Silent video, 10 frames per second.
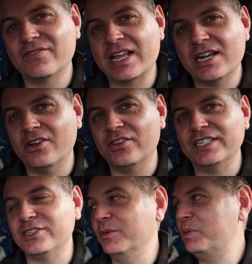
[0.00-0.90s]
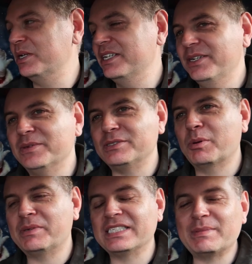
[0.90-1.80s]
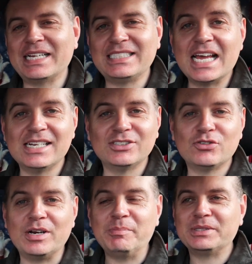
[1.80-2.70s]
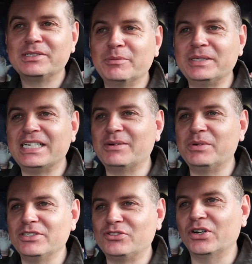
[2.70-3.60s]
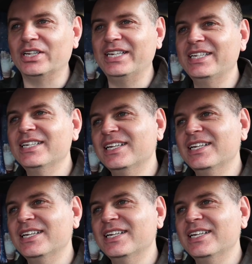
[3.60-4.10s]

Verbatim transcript: of getting all this up, which will probably take about 10 trips up and down with the trolley.